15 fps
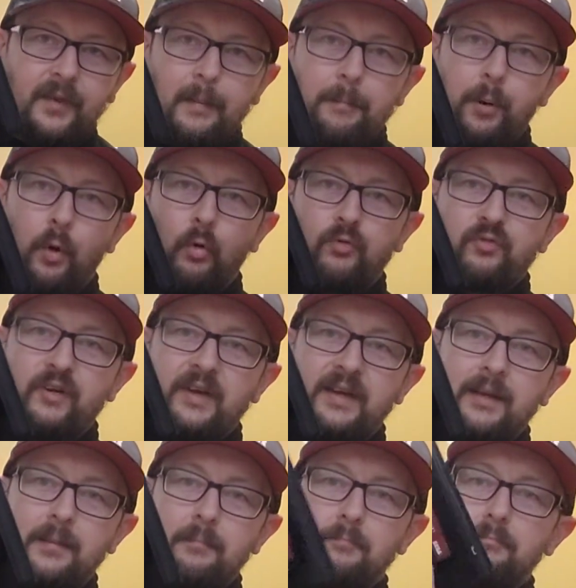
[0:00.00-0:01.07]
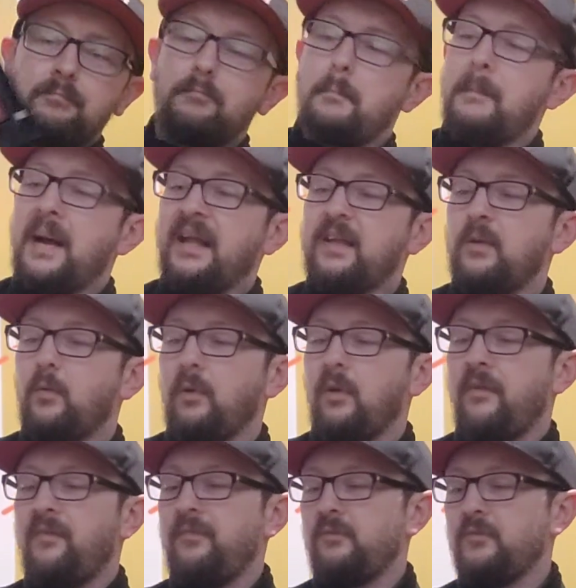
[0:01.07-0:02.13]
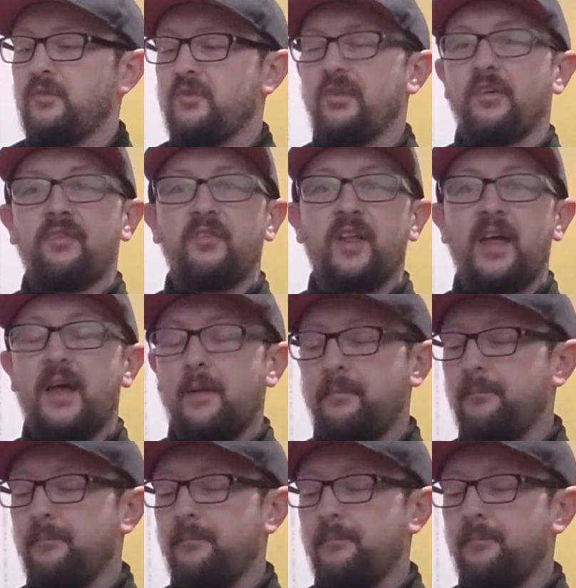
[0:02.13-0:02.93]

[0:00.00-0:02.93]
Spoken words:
portrait manual just there.